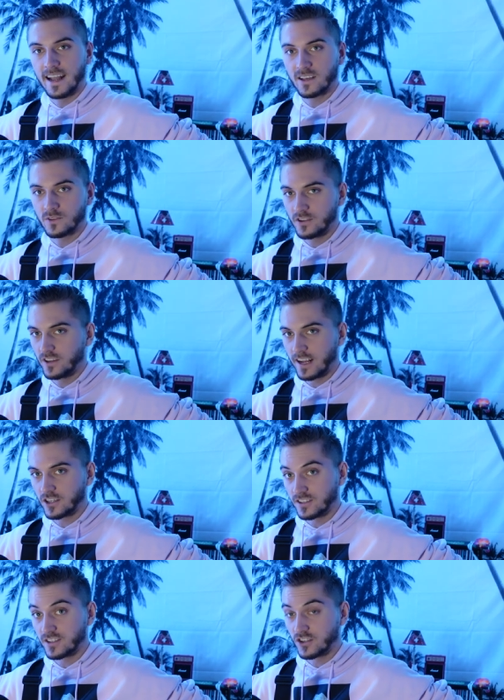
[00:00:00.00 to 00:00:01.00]
And now's when you can
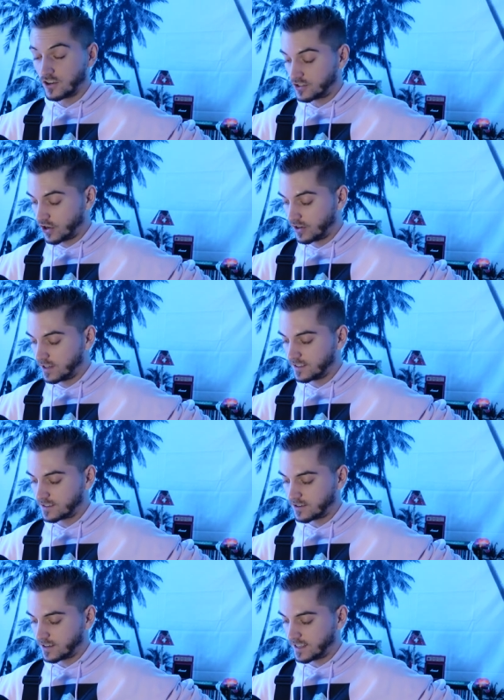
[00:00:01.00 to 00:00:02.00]
actually start tuning
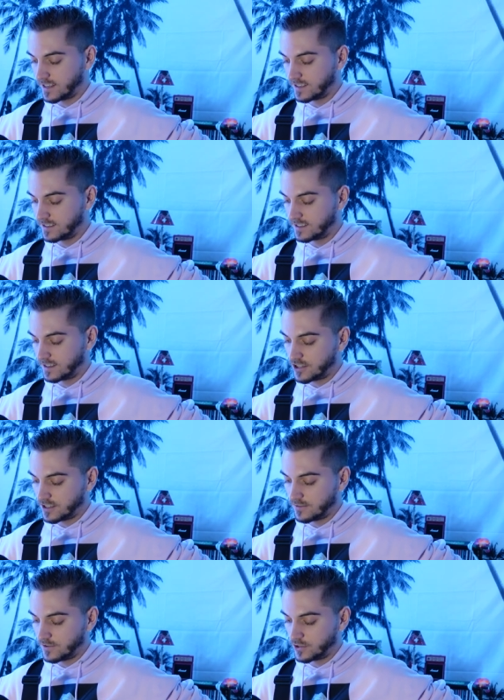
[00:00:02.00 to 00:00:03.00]
it and start getting into
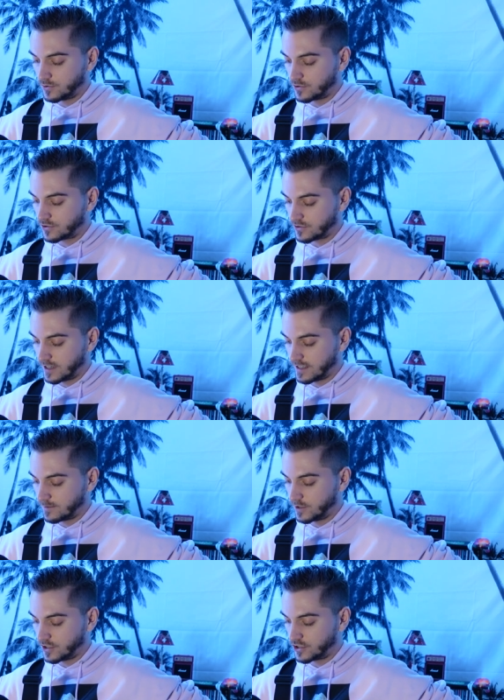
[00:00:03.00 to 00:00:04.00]
each individual
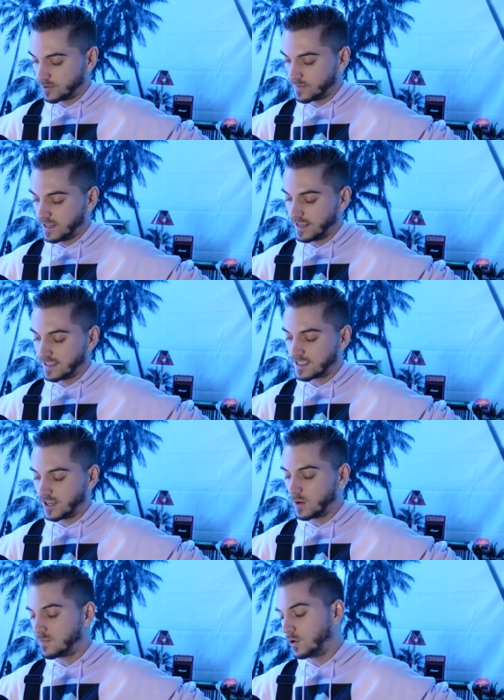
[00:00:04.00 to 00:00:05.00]
string and what it should be.
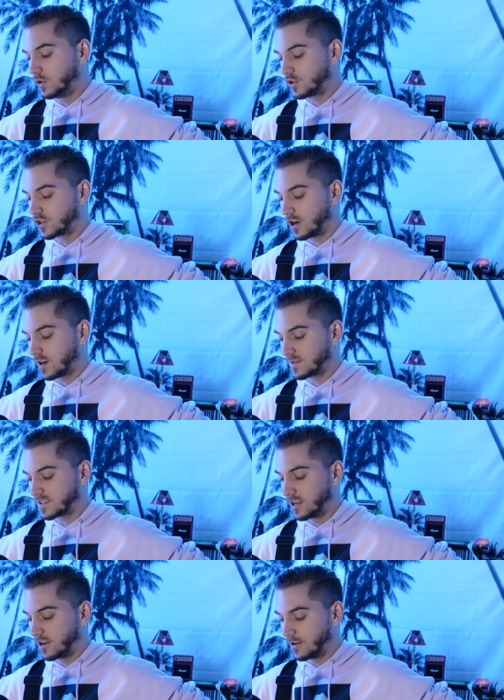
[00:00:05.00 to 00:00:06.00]
It's gonna pull sharp,
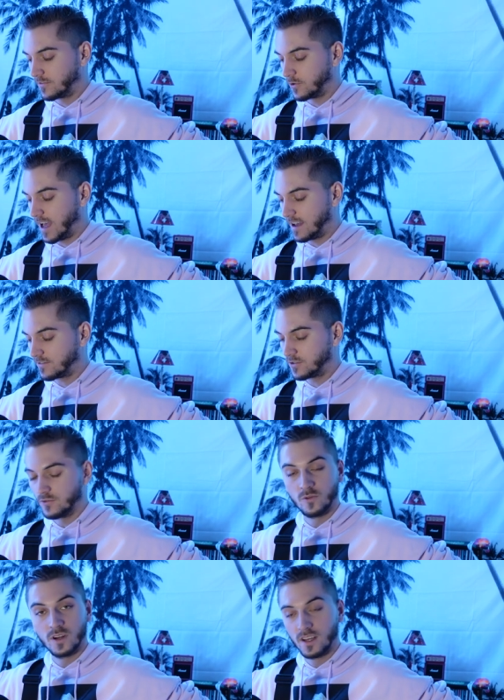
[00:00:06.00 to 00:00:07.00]
so if you have
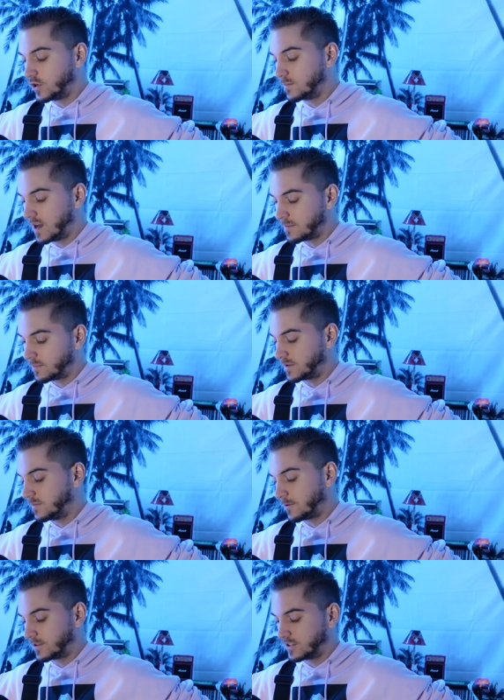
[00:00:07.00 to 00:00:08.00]
to tune them up,
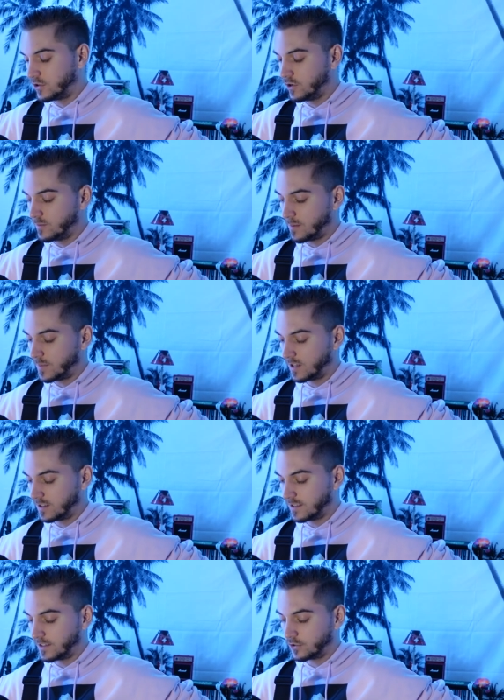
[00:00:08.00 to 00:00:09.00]
you might wanna tune them up
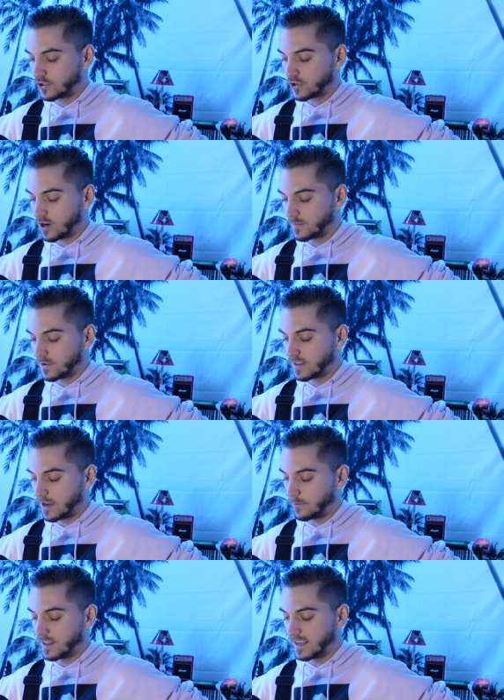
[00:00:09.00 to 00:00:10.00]
a little
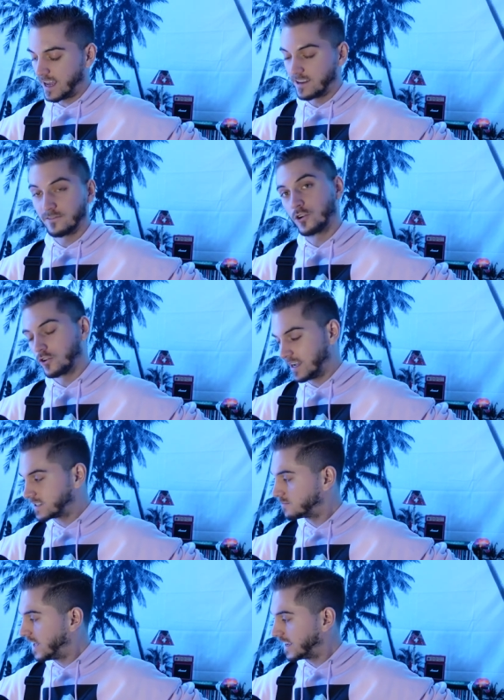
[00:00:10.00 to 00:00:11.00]
sharper. That way they kind of
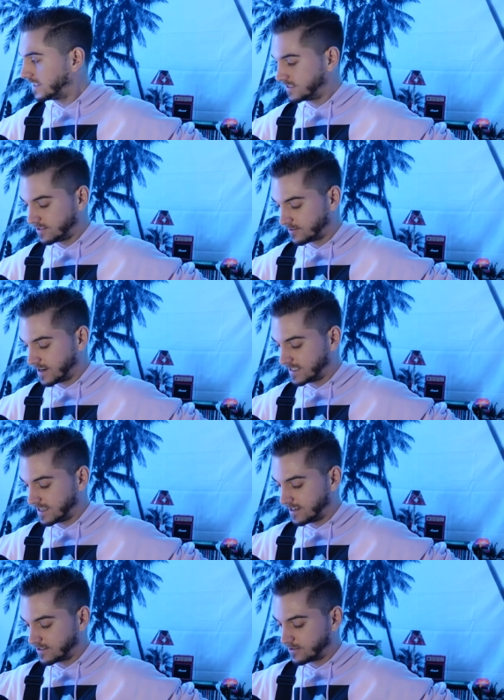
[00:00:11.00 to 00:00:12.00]
correct back into the
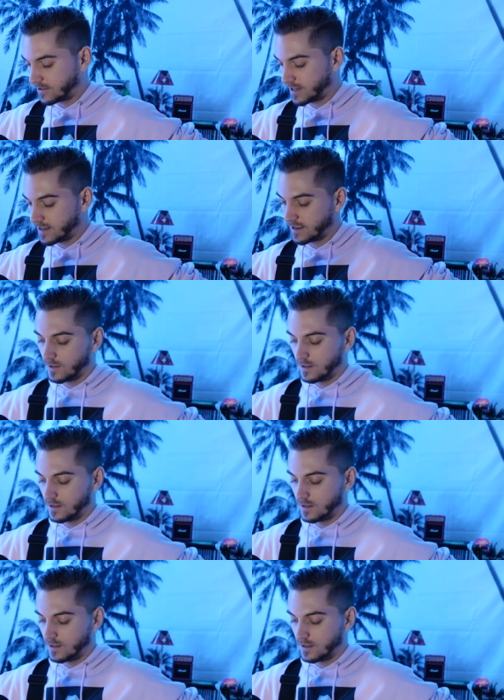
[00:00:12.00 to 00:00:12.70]
right territory.